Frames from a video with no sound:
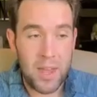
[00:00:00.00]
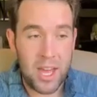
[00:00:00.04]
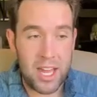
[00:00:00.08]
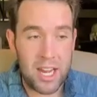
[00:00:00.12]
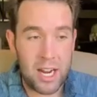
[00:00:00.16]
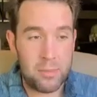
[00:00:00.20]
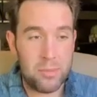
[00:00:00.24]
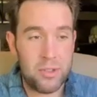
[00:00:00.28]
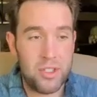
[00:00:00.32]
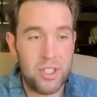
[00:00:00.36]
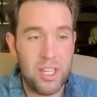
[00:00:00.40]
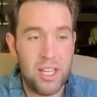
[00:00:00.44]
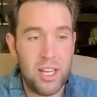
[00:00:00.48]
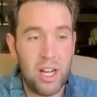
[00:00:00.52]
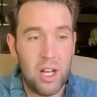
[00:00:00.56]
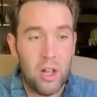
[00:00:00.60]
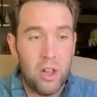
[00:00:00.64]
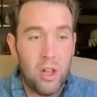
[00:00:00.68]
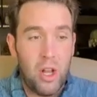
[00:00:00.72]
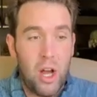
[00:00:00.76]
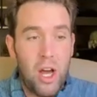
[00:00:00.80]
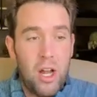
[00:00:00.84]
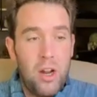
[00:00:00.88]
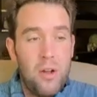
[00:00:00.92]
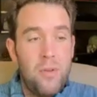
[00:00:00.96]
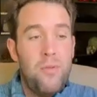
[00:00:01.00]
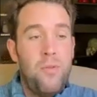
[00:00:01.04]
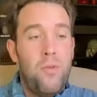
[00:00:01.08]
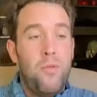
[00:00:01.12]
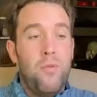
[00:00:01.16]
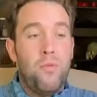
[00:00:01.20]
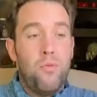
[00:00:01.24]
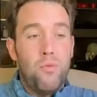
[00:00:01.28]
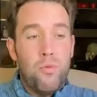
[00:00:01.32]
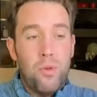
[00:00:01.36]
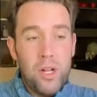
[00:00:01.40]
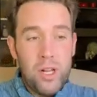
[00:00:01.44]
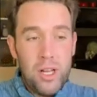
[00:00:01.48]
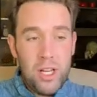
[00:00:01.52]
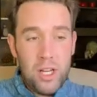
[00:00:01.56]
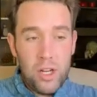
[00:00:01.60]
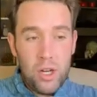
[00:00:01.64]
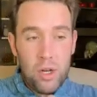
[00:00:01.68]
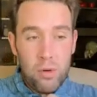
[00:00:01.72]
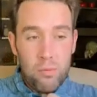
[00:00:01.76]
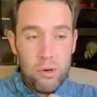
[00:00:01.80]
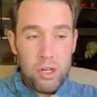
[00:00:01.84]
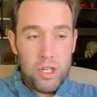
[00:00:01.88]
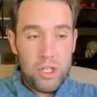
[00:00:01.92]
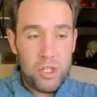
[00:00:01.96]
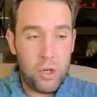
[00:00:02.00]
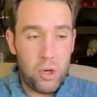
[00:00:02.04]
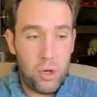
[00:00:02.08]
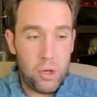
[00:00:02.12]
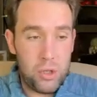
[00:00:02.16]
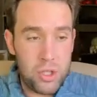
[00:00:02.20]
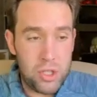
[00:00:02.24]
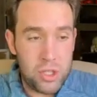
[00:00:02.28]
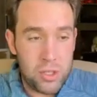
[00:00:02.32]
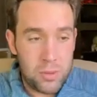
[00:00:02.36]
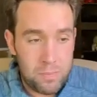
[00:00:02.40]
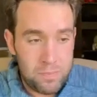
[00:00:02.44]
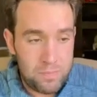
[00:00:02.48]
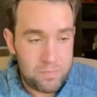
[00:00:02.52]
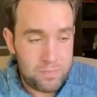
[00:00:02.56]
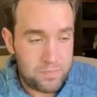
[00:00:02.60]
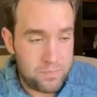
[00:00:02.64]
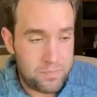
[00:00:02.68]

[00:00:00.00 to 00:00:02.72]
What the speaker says: And I'm seeing a lot of really good results